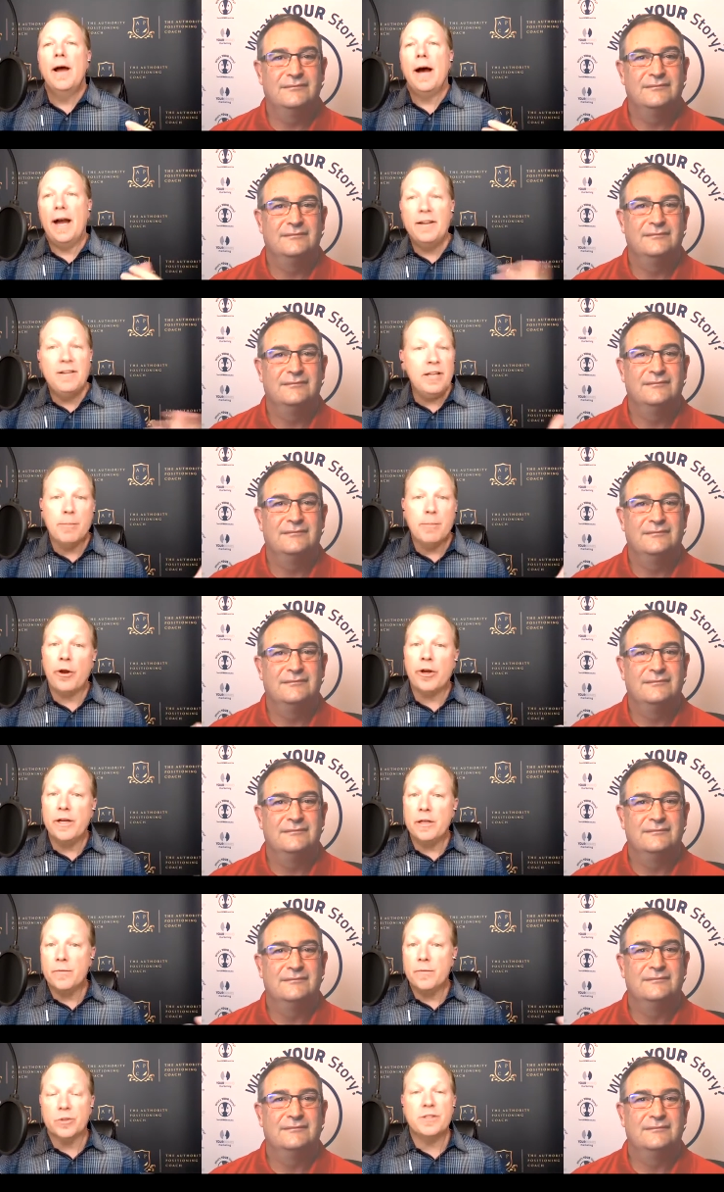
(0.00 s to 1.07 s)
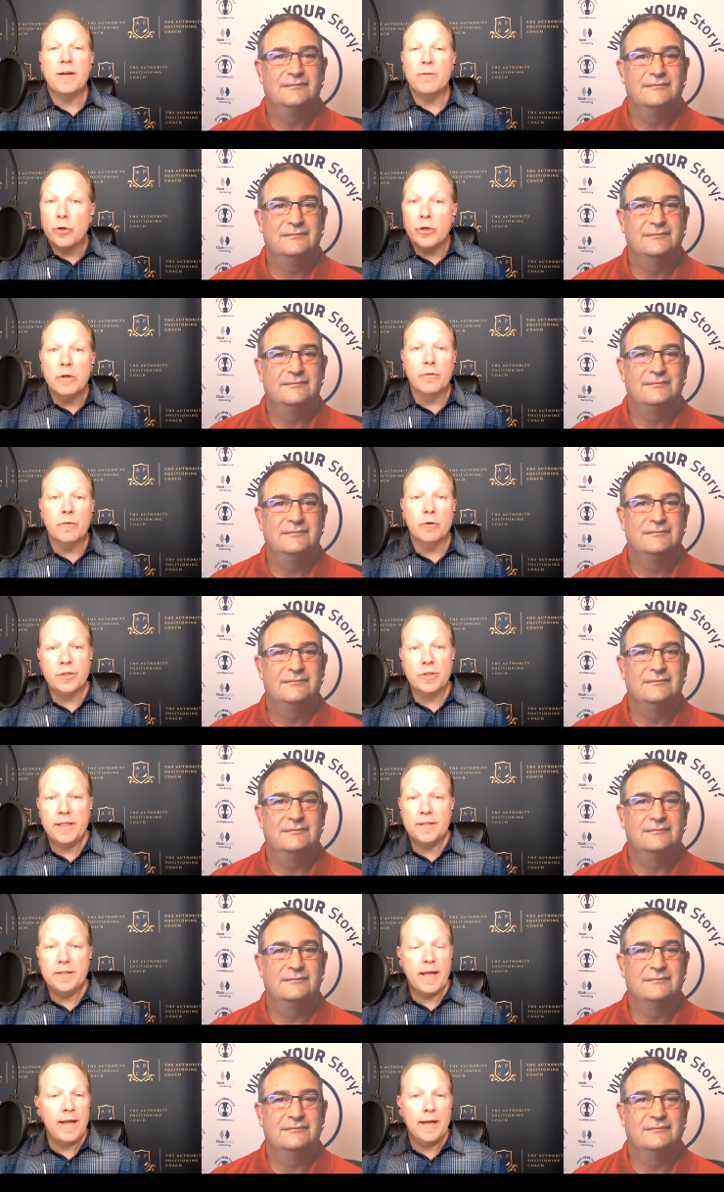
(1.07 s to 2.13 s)
Speaker 1: I teach marketing for several
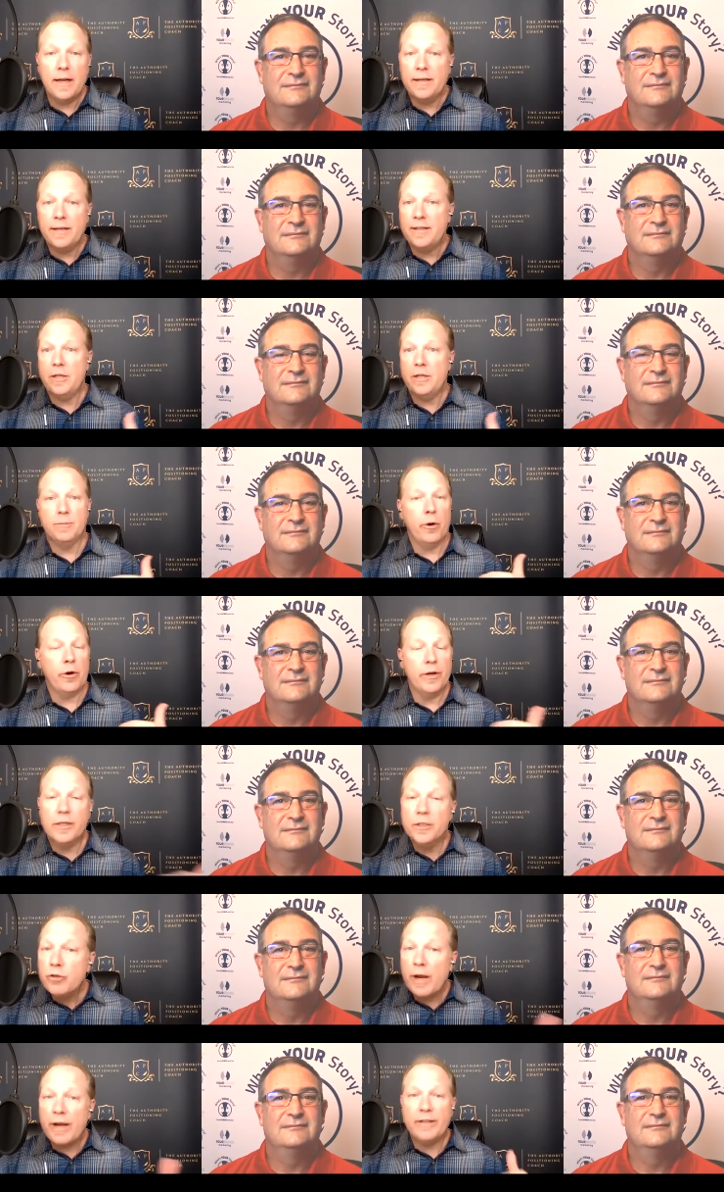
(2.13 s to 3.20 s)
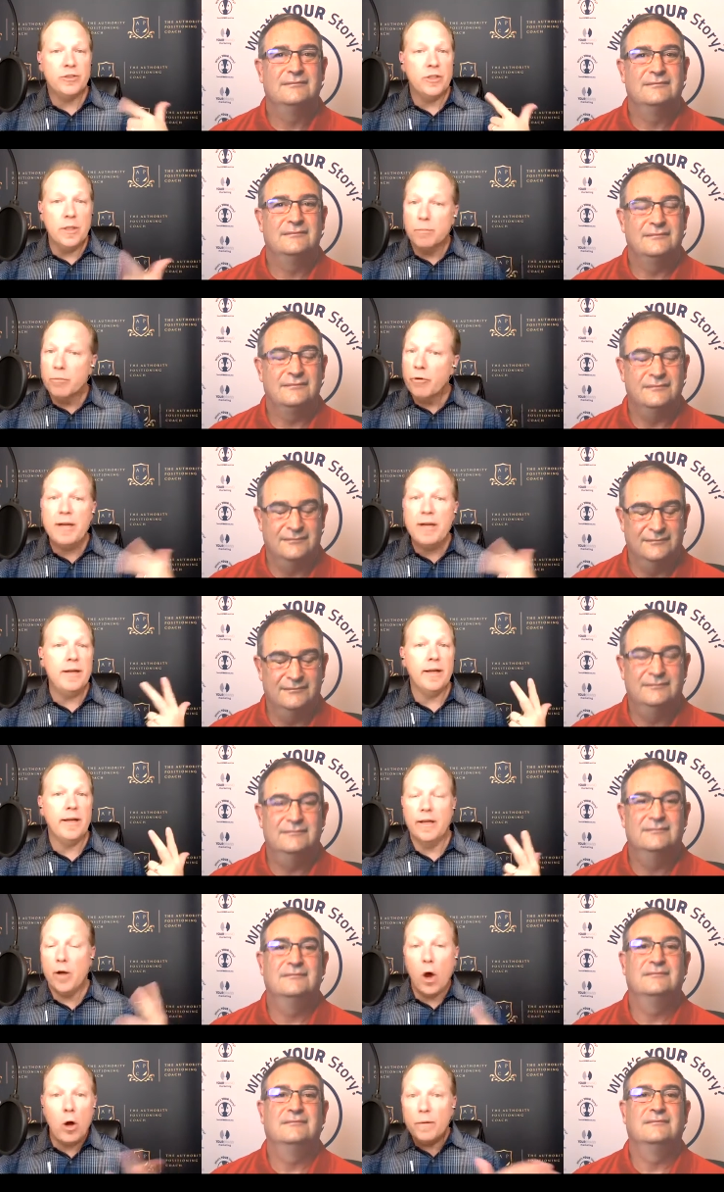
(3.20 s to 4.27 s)
universities and I teach marketing strategy and branding
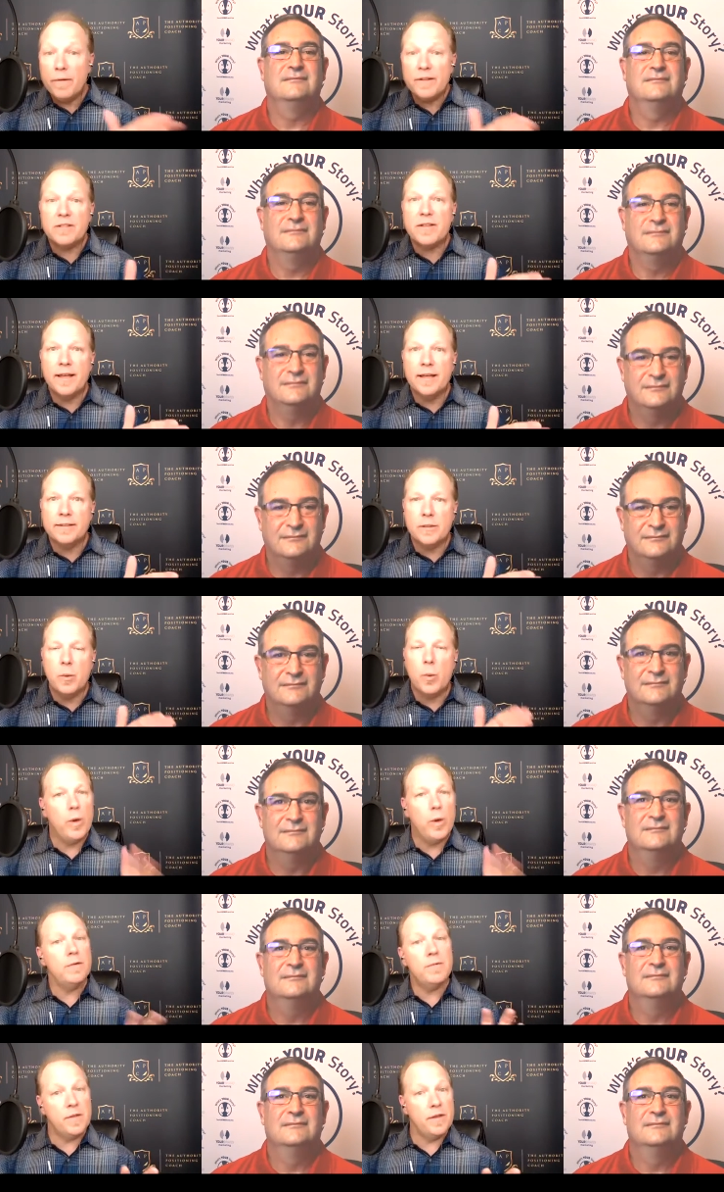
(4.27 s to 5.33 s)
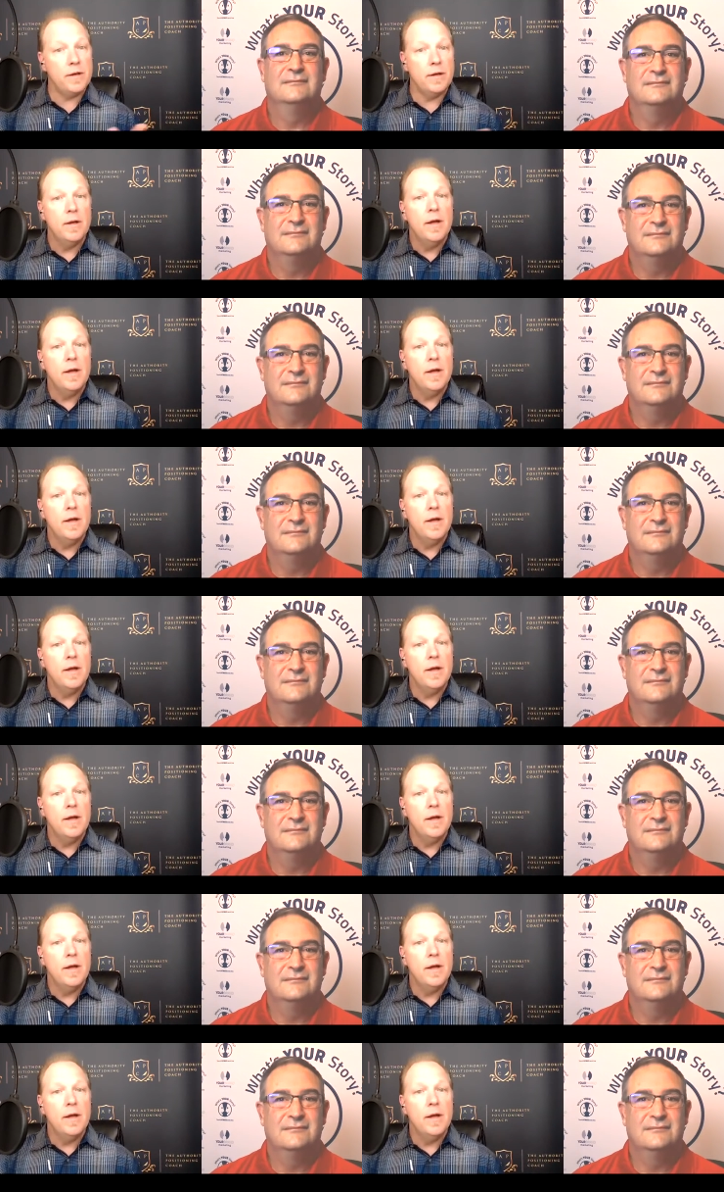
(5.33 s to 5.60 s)
and all these things. And one of the